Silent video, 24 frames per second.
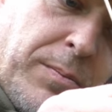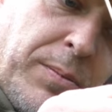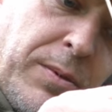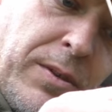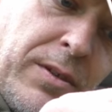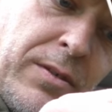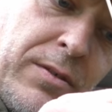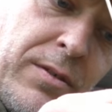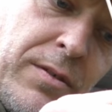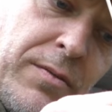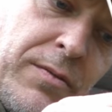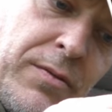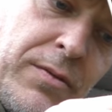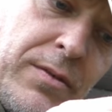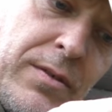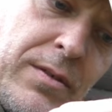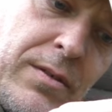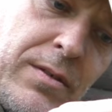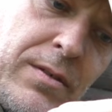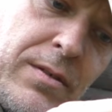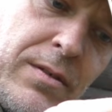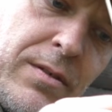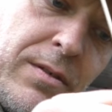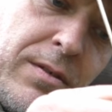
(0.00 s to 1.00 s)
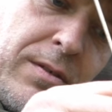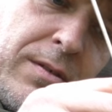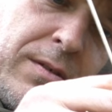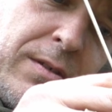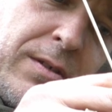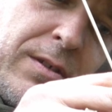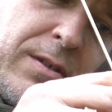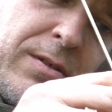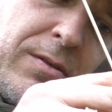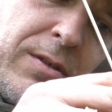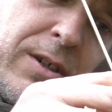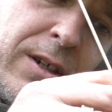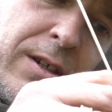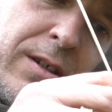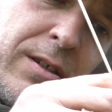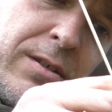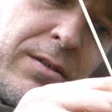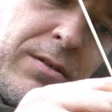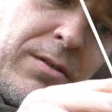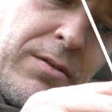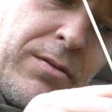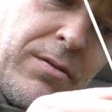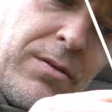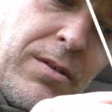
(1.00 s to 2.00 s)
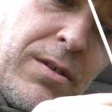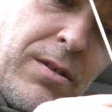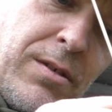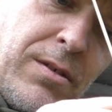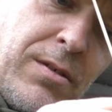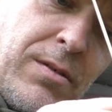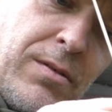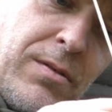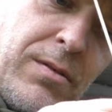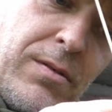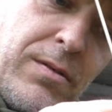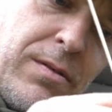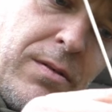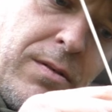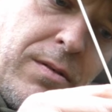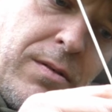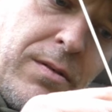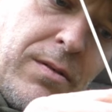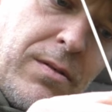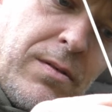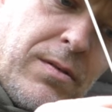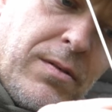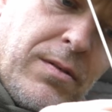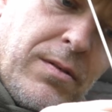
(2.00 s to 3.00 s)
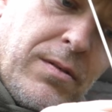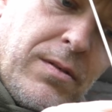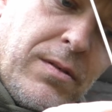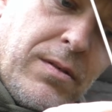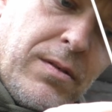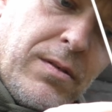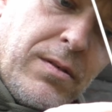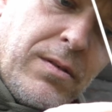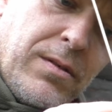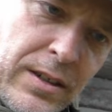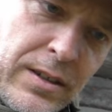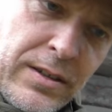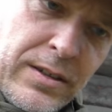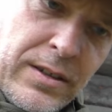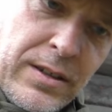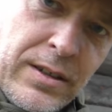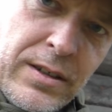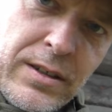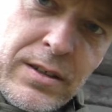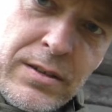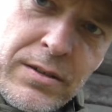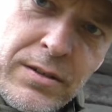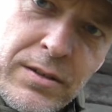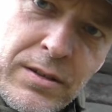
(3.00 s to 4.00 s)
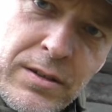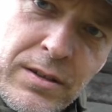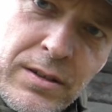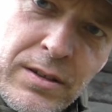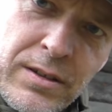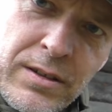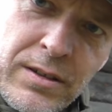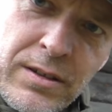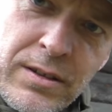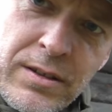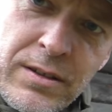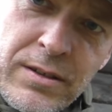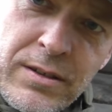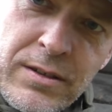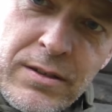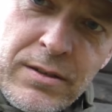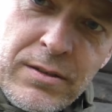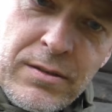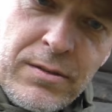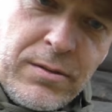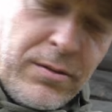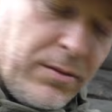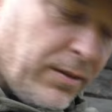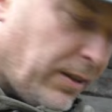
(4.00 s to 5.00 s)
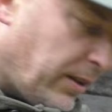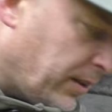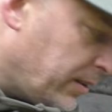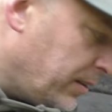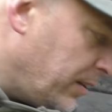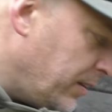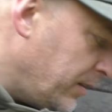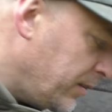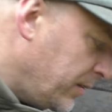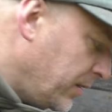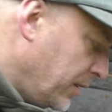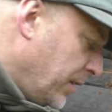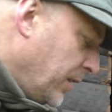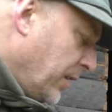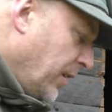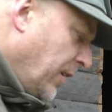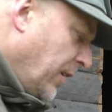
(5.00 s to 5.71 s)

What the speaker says: a piece of grass straw. Yes, looks like this.